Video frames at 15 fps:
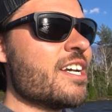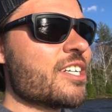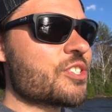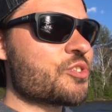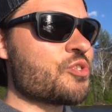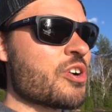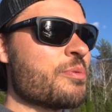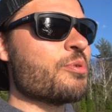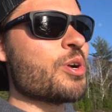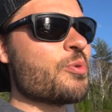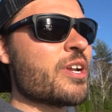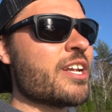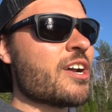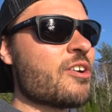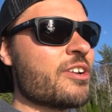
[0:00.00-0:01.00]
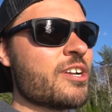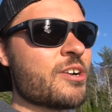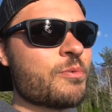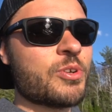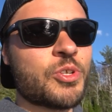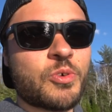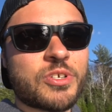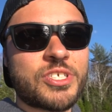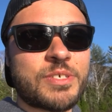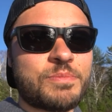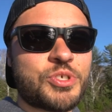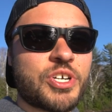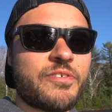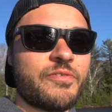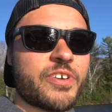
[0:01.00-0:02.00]
Extremely windy out here. We're doing some
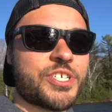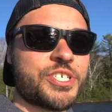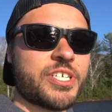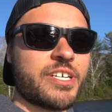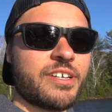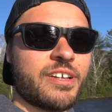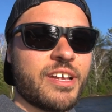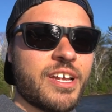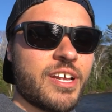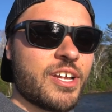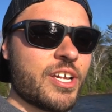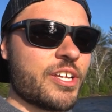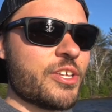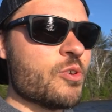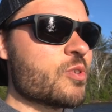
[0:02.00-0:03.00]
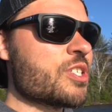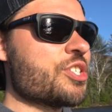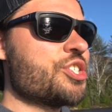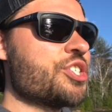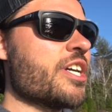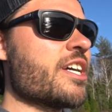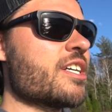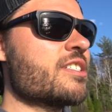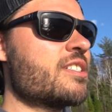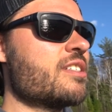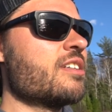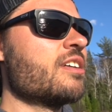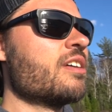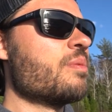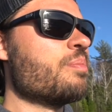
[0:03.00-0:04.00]
drift fishing using jigs,
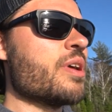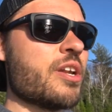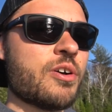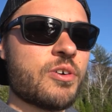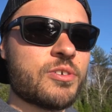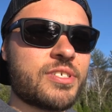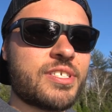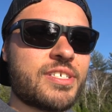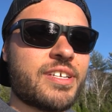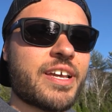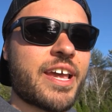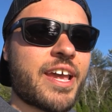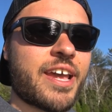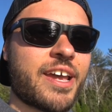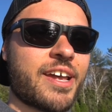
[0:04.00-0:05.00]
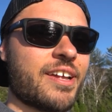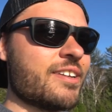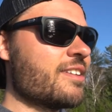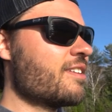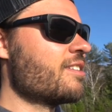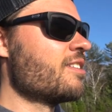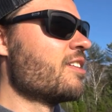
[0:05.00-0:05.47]
minnows, and